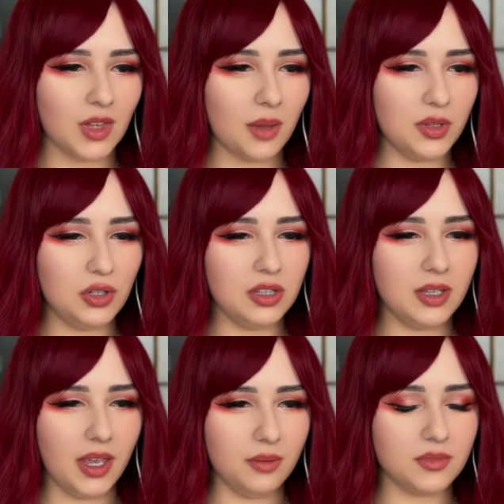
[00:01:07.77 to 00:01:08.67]
I mean, in
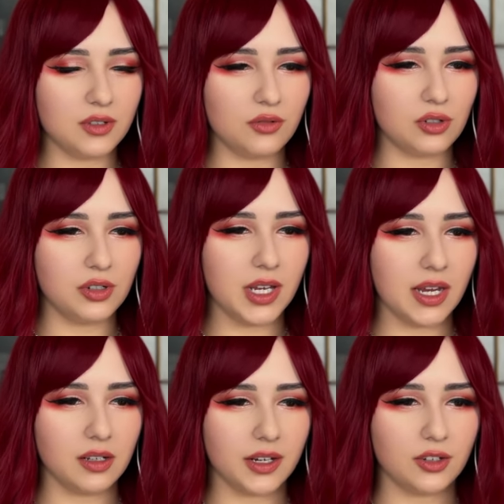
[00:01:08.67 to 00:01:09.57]
games, usually you
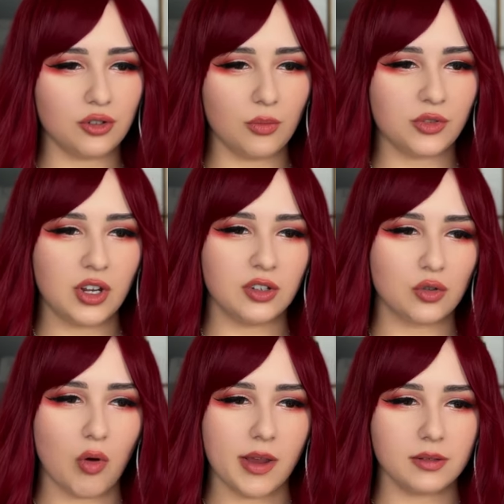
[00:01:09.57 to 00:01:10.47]
get like a jump change
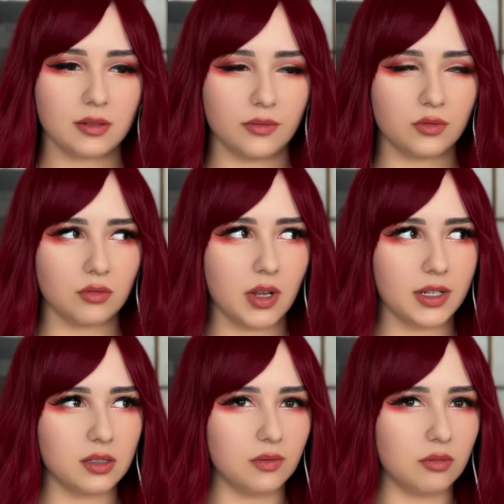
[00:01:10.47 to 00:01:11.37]
quest after
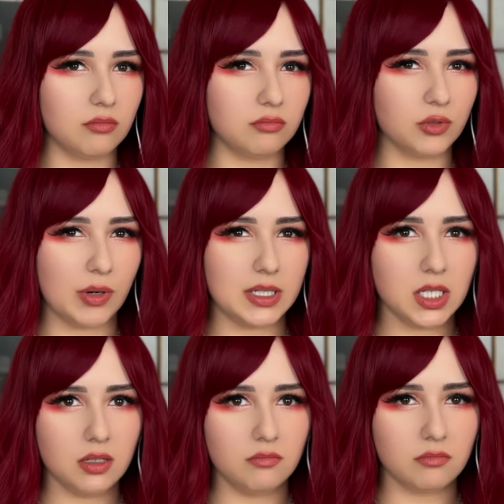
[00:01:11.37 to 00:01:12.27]
like level
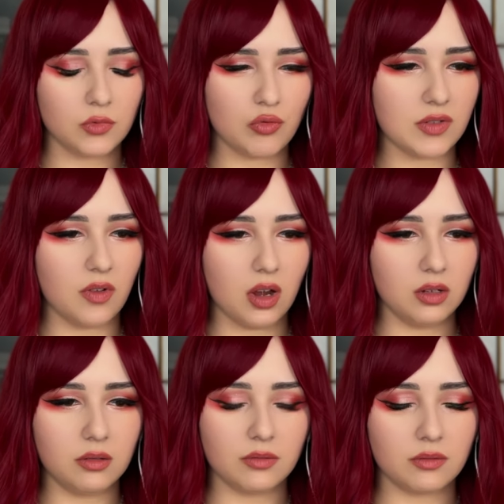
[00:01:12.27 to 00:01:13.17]
20,
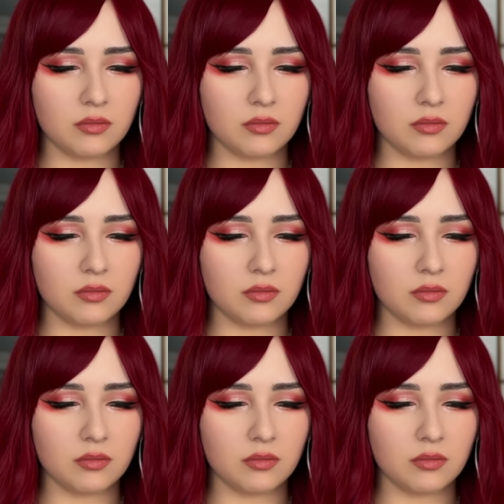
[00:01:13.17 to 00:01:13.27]
25.